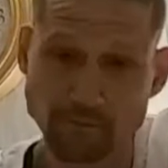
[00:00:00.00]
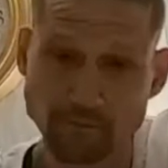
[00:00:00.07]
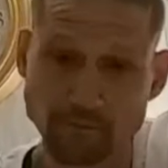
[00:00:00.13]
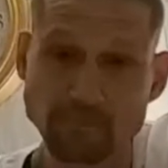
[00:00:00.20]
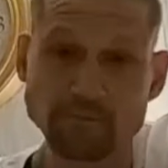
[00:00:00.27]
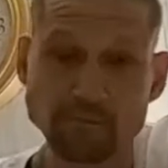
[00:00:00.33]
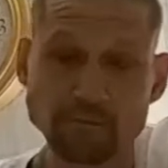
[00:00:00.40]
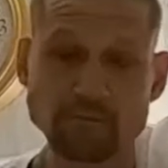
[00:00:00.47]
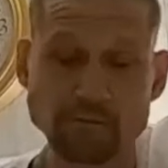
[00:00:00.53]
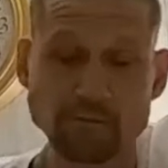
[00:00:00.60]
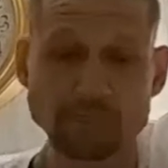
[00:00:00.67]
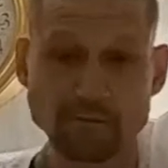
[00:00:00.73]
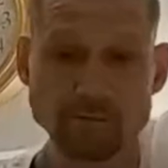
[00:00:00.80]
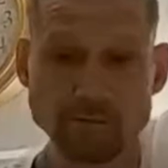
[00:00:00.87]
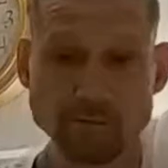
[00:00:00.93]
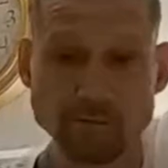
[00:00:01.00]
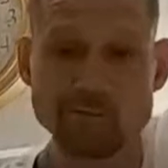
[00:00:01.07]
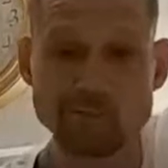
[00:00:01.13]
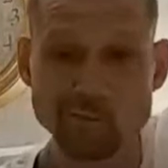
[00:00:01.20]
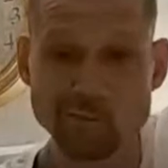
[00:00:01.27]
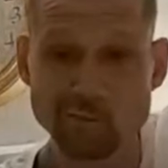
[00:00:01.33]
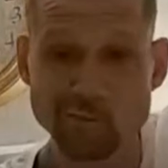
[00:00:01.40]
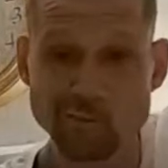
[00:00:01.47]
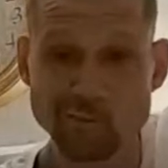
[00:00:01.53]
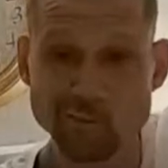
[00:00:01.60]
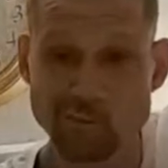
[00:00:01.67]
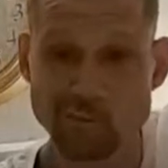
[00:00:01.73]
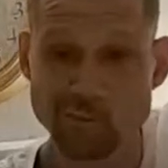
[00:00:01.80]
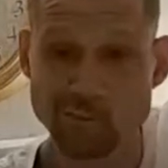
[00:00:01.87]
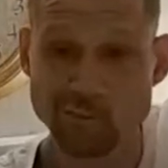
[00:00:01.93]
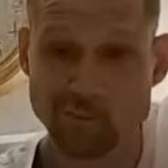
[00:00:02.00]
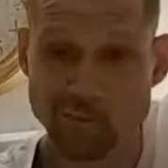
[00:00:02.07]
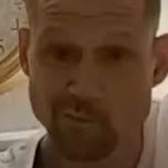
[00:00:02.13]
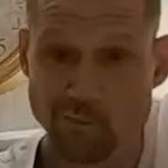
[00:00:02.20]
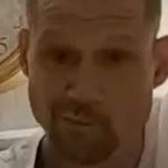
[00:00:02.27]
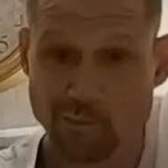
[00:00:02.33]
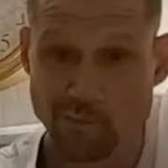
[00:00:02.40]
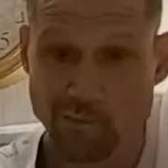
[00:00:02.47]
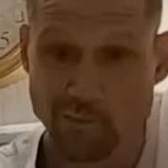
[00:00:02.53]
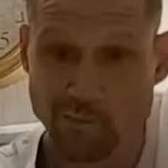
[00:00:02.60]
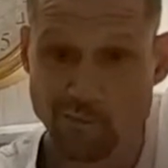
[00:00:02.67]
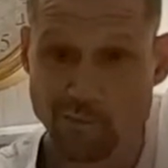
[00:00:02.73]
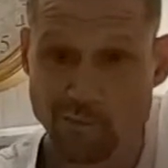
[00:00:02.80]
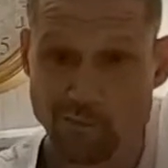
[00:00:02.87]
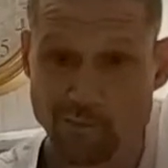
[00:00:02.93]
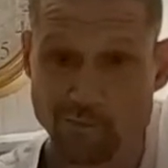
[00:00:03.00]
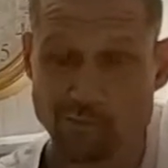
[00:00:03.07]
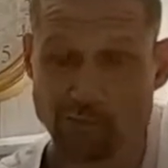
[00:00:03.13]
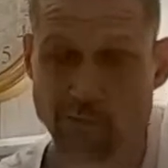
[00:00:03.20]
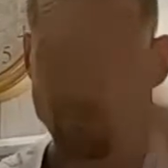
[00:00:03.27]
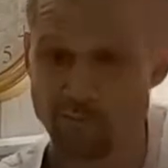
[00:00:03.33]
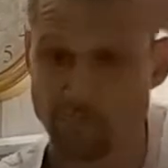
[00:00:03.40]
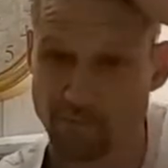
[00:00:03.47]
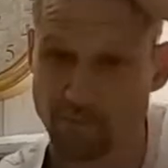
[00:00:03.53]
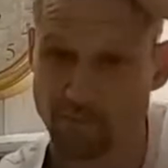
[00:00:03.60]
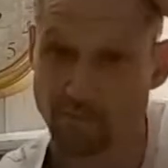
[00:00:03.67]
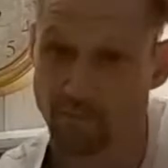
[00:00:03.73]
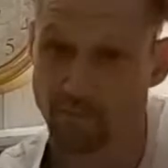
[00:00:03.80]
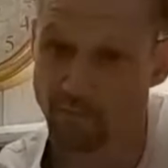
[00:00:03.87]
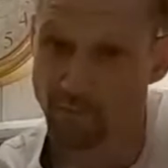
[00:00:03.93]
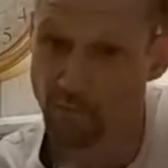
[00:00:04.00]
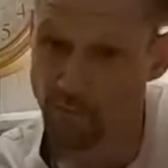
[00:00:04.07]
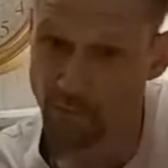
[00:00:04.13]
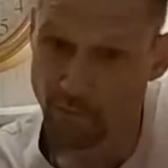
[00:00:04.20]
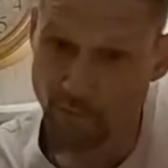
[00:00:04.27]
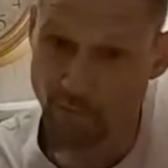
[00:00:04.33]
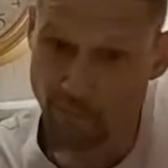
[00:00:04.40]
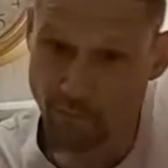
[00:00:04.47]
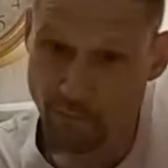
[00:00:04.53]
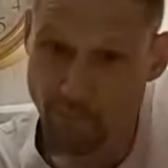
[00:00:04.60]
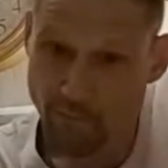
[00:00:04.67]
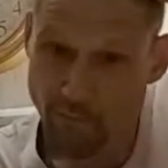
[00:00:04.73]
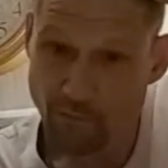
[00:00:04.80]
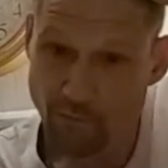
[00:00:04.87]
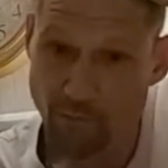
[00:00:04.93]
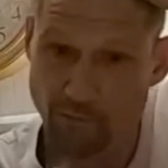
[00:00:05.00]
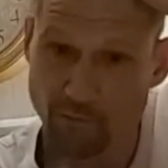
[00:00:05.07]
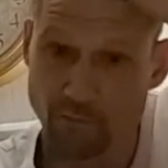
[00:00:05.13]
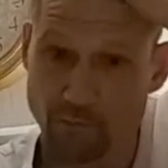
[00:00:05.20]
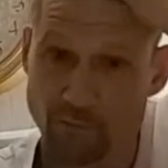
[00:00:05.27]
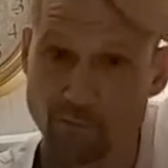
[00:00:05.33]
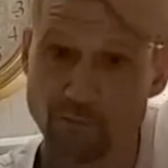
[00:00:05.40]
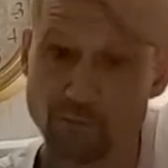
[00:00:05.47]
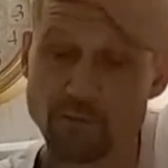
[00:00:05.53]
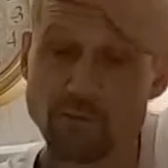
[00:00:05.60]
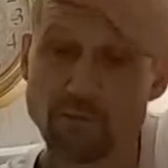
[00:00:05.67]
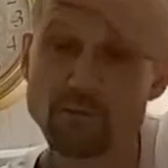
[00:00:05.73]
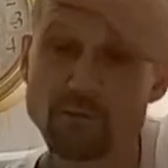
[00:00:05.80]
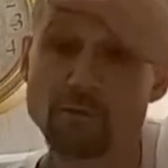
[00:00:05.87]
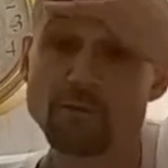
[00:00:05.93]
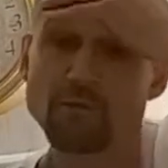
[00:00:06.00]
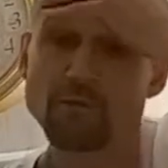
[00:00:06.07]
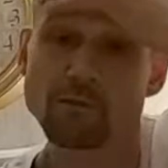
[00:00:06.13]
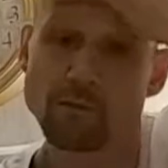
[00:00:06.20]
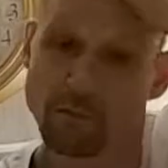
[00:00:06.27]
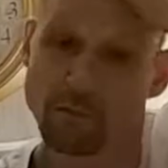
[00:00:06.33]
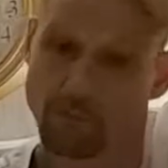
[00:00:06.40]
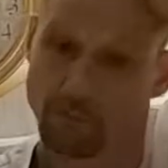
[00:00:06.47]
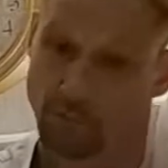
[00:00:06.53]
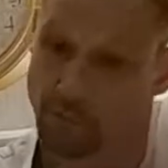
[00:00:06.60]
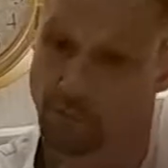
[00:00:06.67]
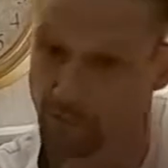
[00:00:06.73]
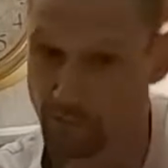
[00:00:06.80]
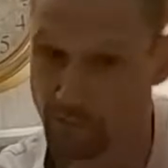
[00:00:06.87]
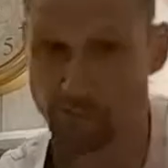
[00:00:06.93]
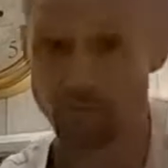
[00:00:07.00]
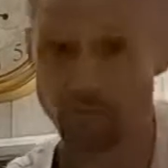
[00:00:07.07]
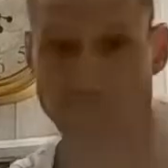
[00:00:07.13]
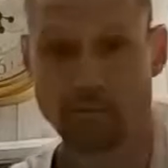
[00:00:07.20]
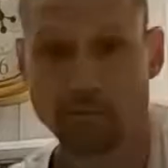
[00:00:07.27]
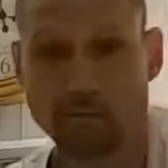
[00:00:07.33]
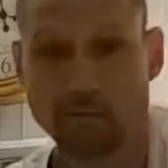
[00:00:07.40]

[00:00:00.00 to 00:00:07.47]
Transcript: Can I just, Alison, if you're still there, can I just ask you a question? You got faith.